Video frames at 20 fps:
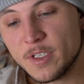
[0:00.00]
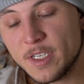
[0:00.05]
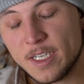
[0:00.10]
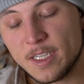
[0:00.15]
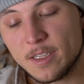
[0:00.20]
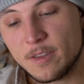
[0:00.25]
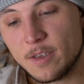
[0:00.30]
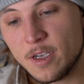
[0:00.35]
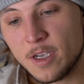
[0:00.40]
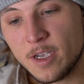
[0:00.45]

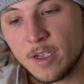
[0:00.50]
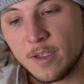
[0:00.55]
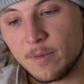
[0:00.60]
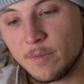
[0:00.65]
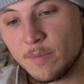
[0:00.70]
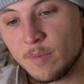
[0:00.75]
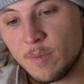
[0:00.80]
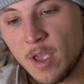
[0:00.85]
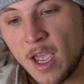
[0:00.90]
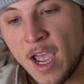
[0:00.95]
like the
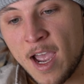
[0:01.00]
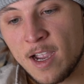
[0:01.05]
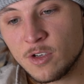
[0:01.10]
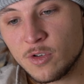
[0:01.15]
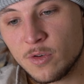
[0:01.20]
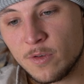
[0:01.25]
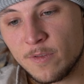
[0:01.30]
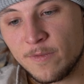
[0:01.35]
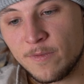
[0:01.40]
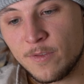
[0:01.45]

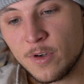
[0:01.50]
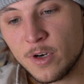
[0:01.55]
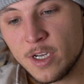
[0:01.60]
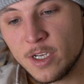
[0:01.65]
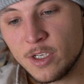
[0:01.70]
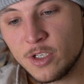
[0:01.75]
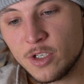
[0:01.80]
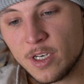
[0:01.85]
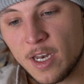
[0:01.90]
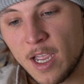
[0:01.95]
actual
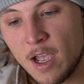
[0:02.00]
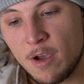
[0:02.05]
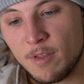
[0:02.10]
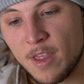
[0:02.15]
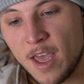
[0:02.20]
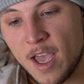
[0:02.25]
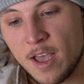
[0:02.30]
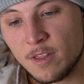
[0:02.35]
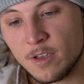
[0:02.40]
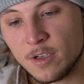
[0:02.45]
footage and how
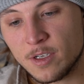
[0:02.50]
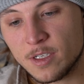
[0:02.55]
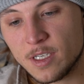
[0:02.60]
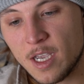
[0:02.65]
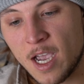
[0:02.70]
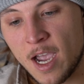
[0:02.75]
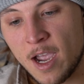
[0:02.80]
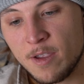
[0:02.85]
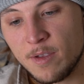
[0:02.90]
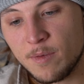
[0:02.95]
that looks,
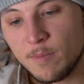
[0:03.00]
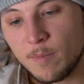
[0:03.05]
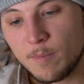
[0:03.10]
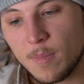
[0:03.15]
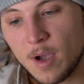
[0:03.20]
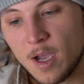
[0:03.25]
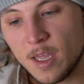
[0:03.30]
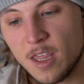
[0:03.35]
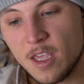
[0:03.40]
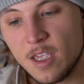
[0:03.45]
I
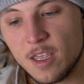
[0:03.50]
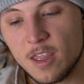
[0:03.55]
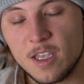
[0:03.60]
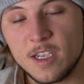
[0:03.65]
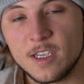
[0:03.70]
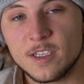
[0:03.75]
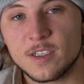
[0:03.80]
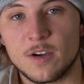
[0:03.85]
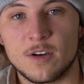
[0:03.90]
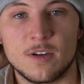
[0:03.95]
think
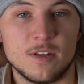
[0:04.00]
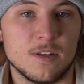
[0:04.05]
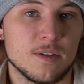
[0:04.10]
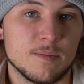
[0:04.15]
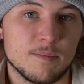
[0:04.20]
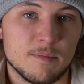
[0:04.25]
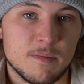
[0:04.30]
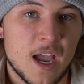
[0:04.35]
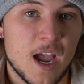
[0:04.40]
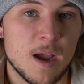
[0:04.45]
these are the
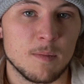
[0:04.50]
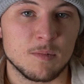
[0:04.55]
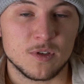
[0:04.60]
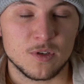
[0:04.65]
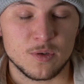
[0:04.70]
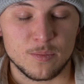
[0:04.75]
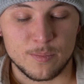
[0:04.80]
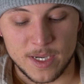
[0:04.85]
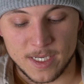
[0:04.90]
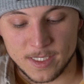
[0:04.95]

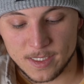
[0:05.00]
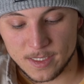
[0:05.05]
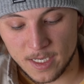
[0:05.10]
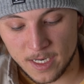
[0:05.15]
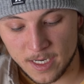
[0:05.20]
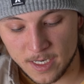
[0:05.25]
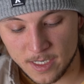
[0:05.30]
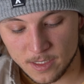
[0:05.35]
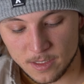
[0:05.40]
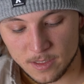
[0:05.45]
absolute best
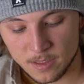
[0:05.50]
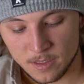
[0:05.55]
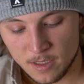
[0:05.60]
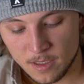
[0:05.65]
settings.